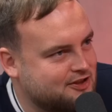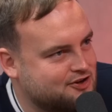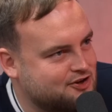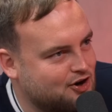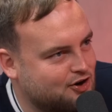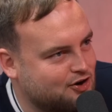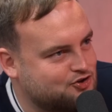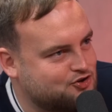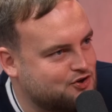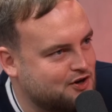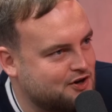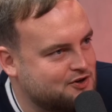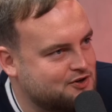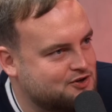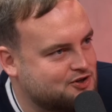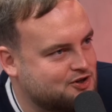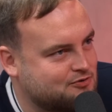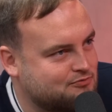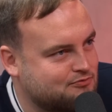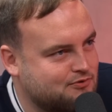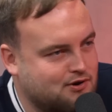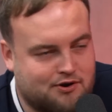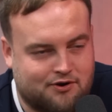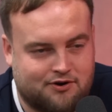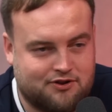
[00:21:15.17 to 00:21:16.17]
the dog trainer used to
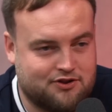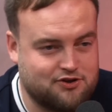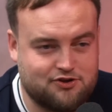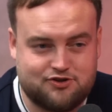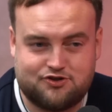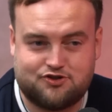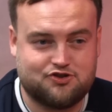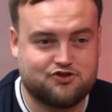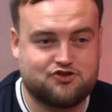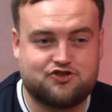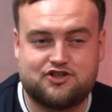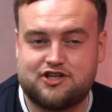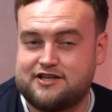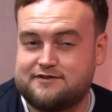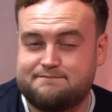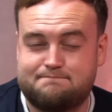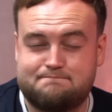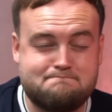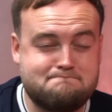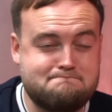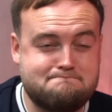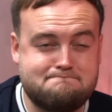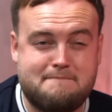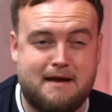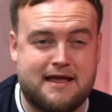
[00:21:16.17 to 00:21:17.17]
come around and there's just these
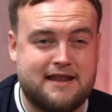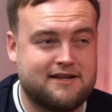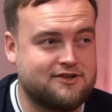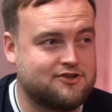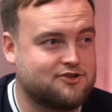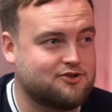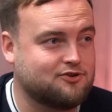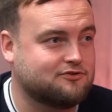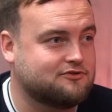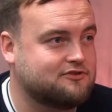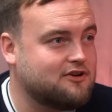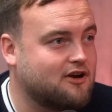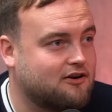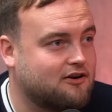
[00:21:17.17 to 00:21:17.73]
mental dogs?